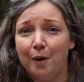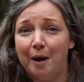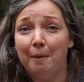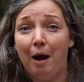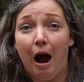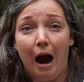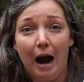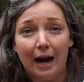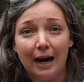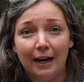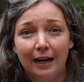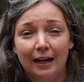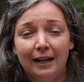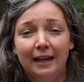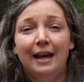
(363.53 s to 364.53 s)
web are,
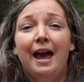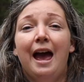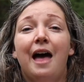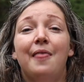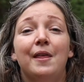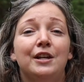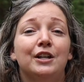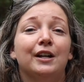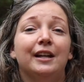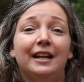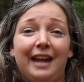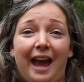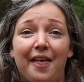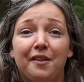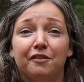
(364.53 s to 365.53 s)
and then you're going to
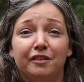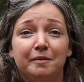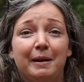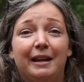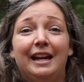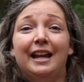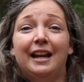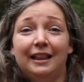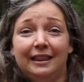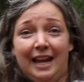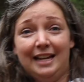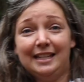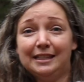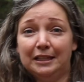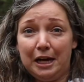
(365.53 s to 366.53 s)
gather everybody in a
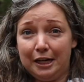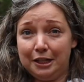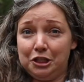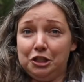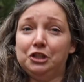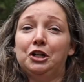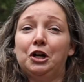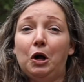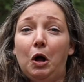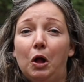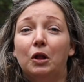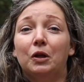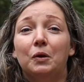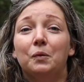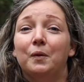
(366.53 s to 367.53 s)
nice large
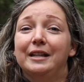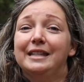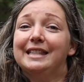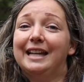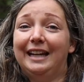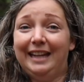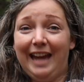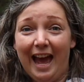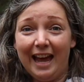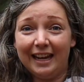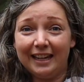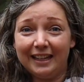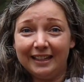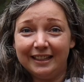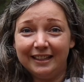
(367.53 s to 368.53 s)
circle once
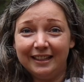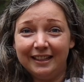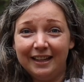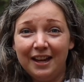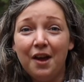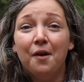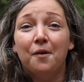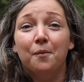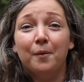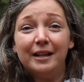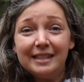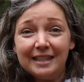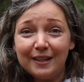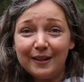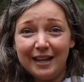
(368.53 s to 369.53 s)
again.
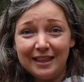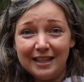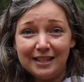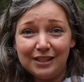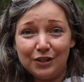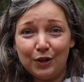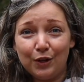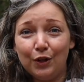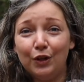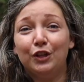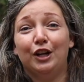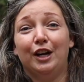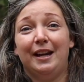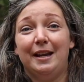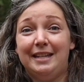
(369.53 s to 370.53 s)
Once they're in this circle,
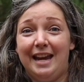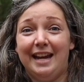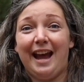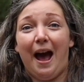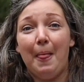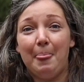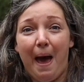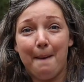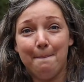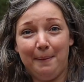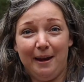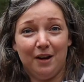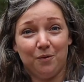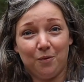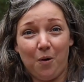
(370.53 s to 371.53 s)
you're going to take out that
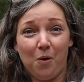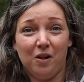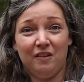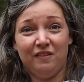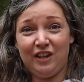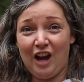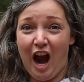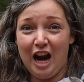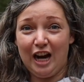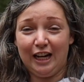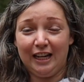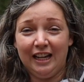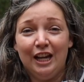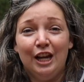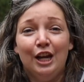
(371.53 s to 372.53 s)
big roll of yarn.